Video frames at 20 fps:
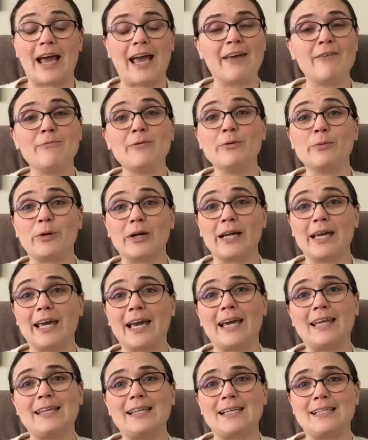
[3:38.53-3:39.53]
I have been
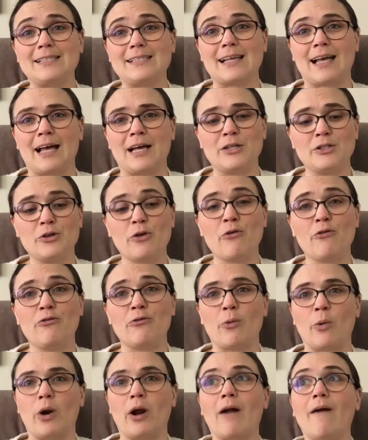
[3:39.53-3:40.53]
working on these socks
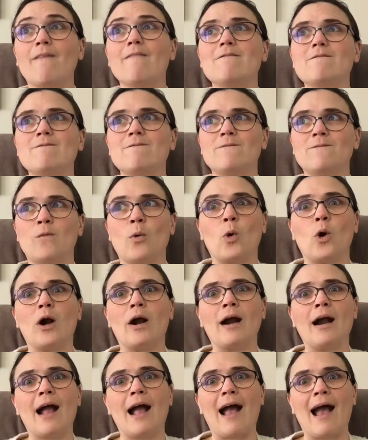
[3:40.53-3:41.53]
for
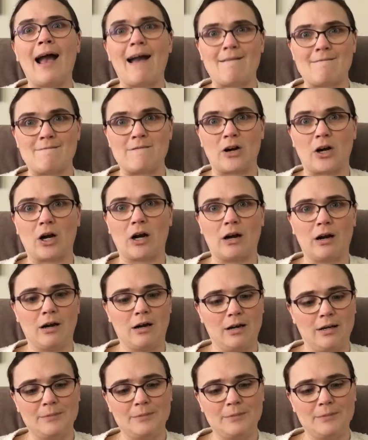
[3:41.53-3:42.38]
forever.